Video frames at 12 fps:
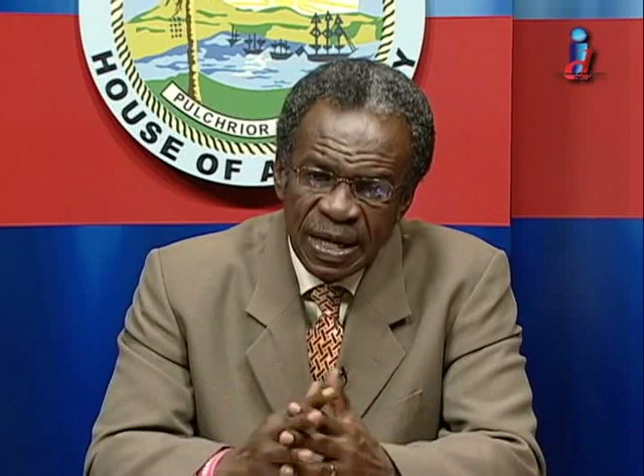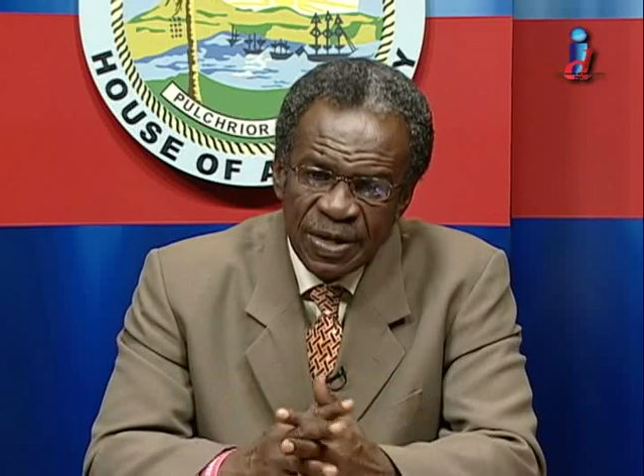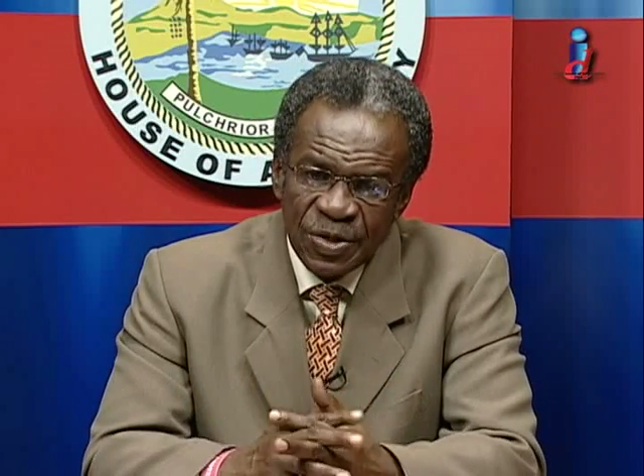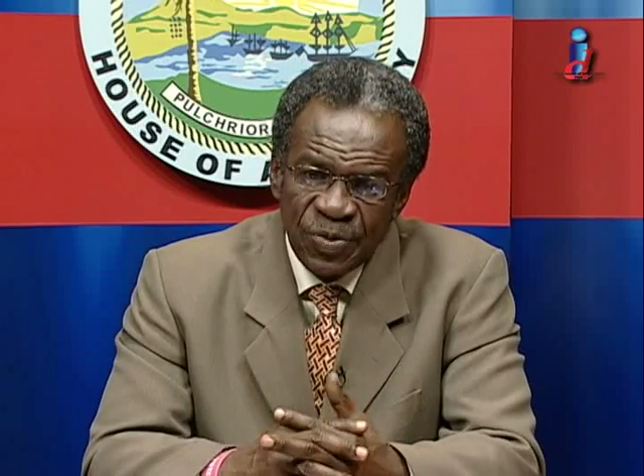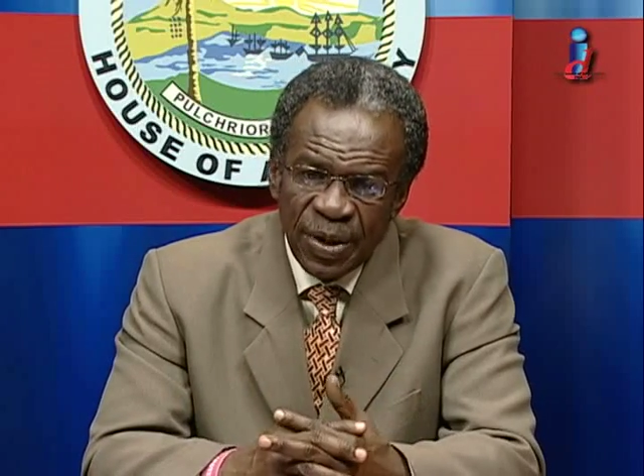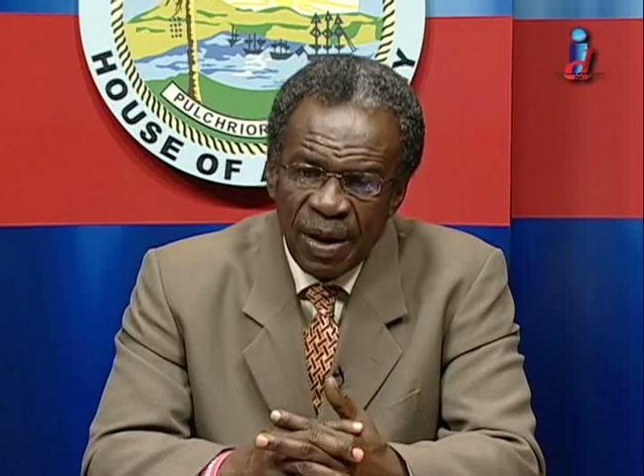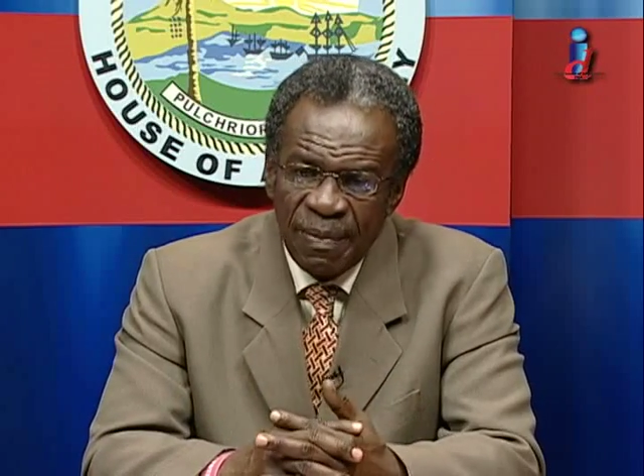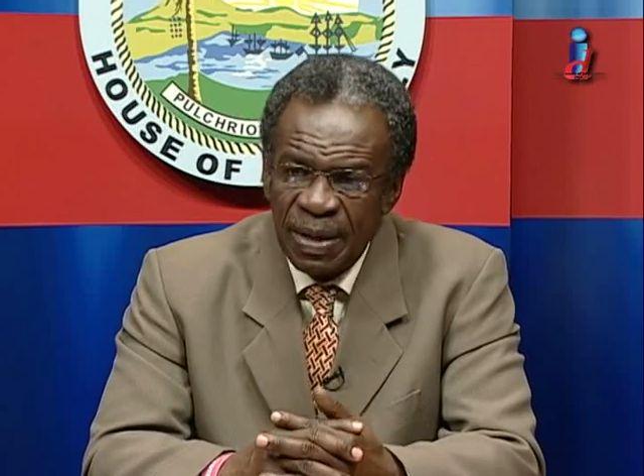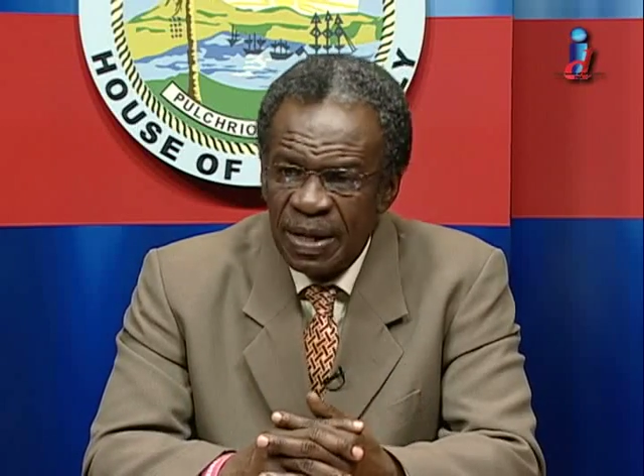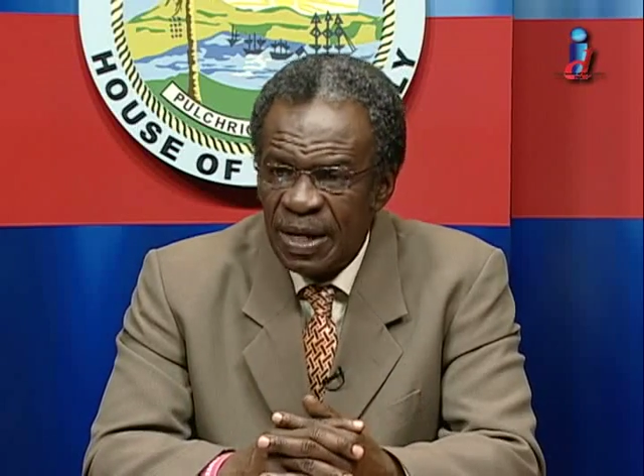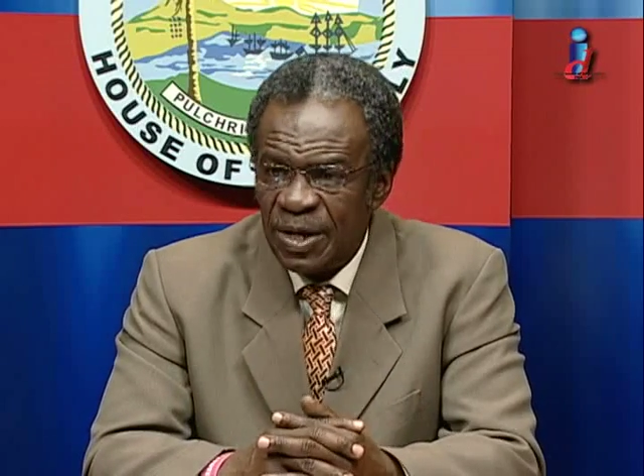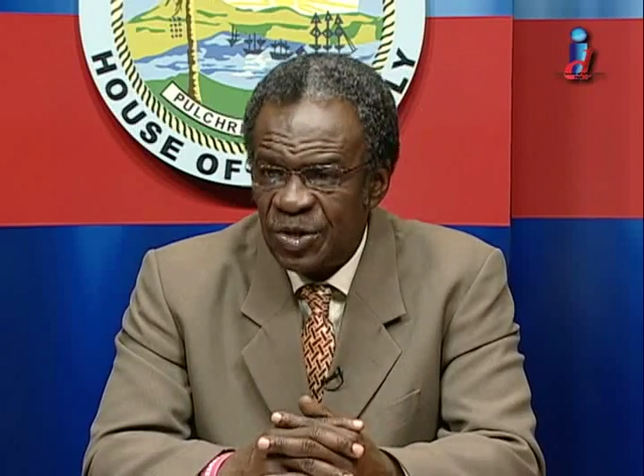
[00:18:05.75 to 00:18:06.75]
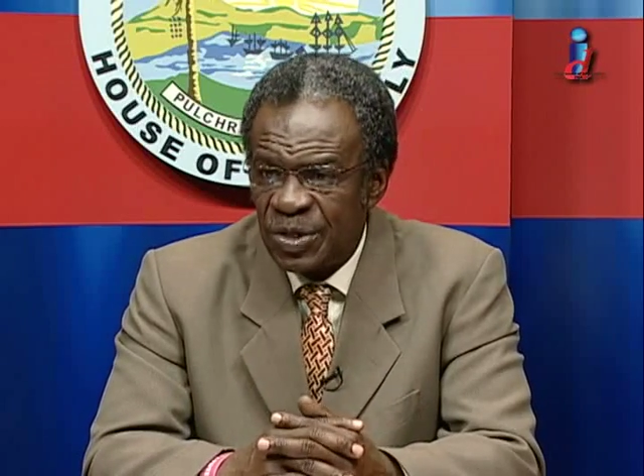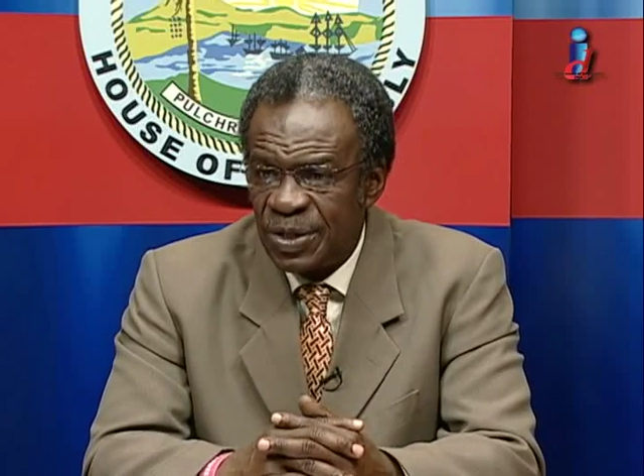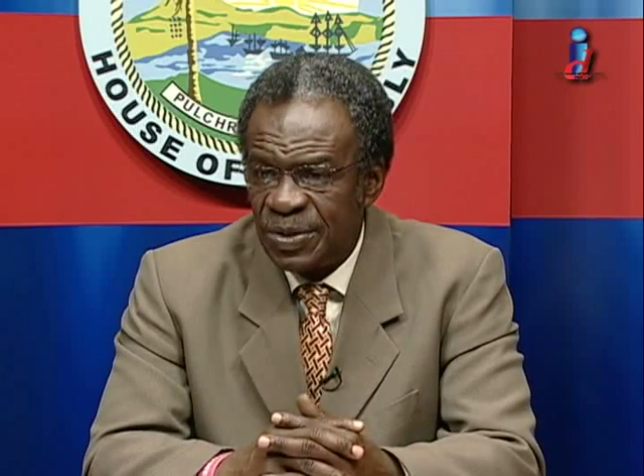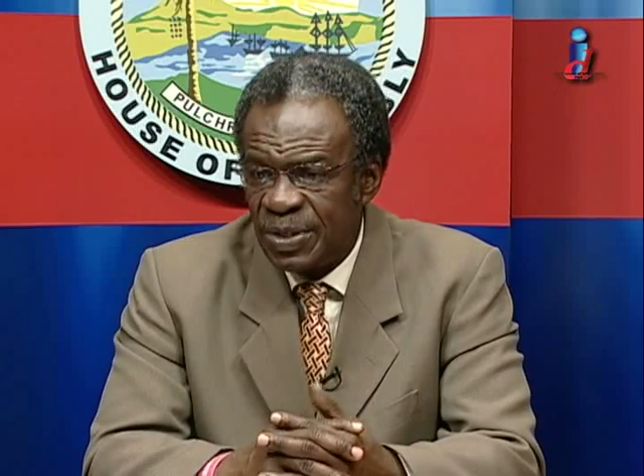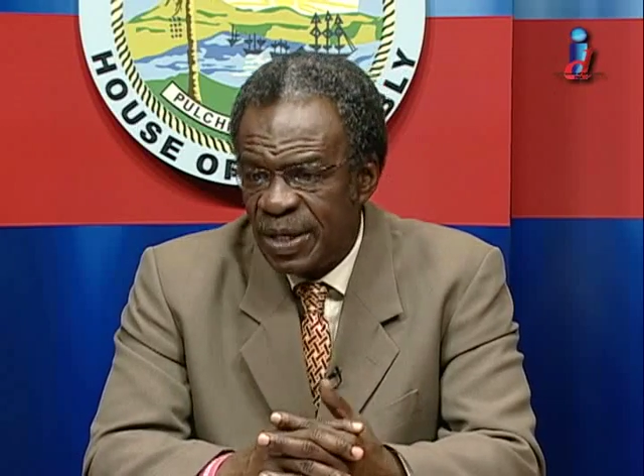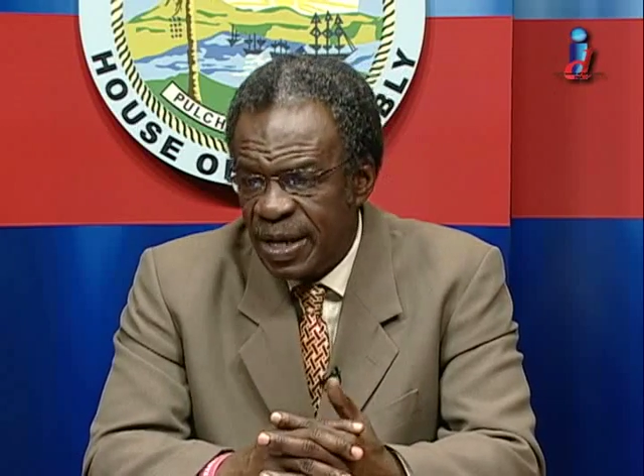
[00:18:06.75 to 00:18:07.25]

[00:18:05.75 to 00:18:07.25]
and its recommendations